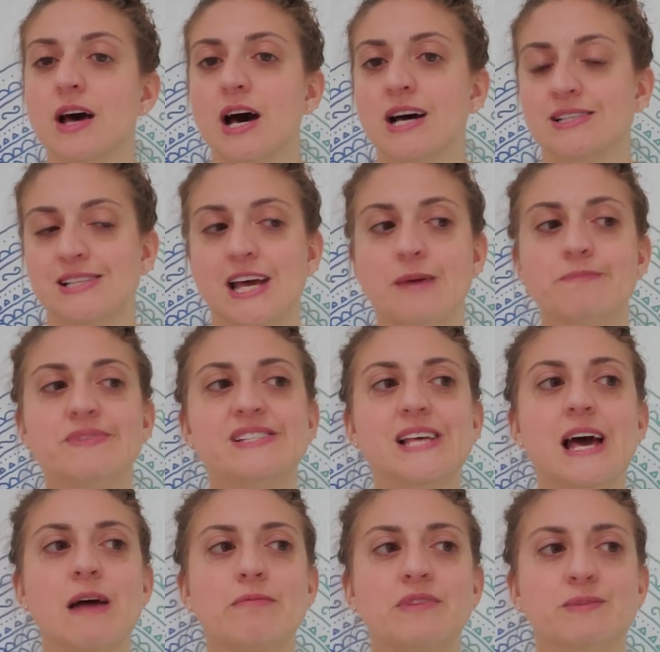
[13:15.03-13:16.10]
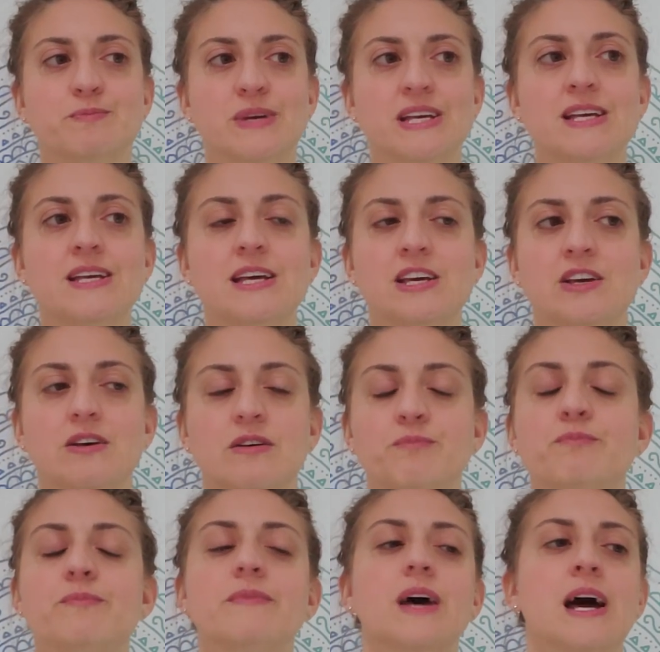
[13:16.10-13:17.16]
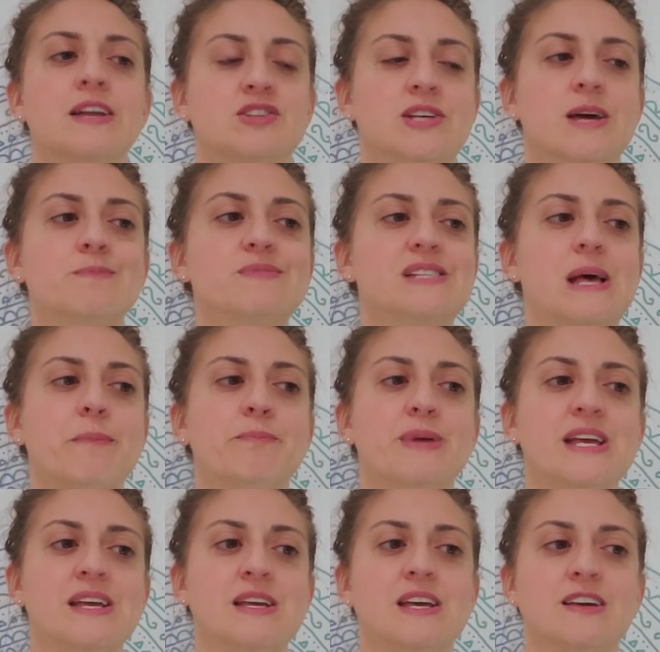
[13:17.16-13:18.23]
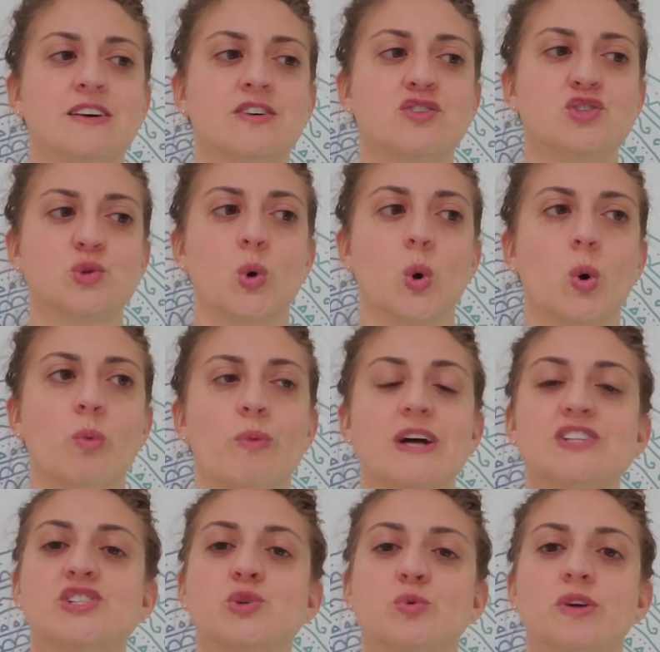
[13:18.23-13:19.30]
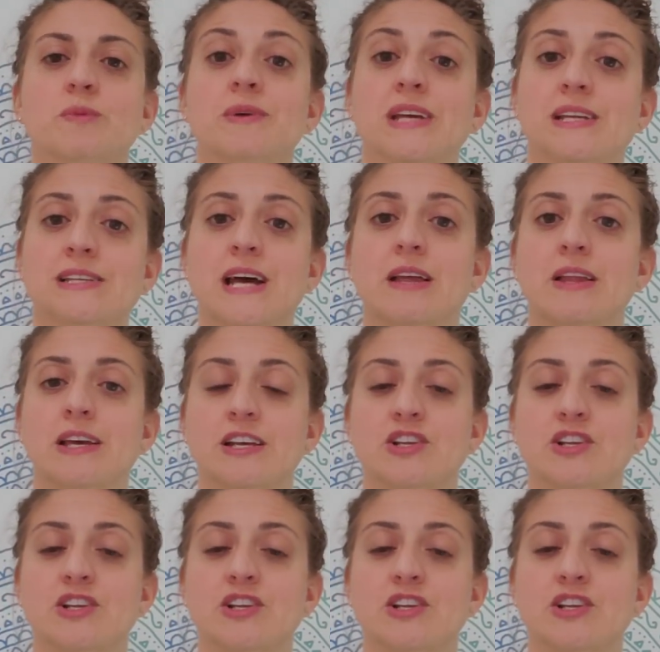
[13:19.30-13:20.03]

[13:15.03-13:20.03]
attempts at being in, attempts at being in control by screaming and yelling.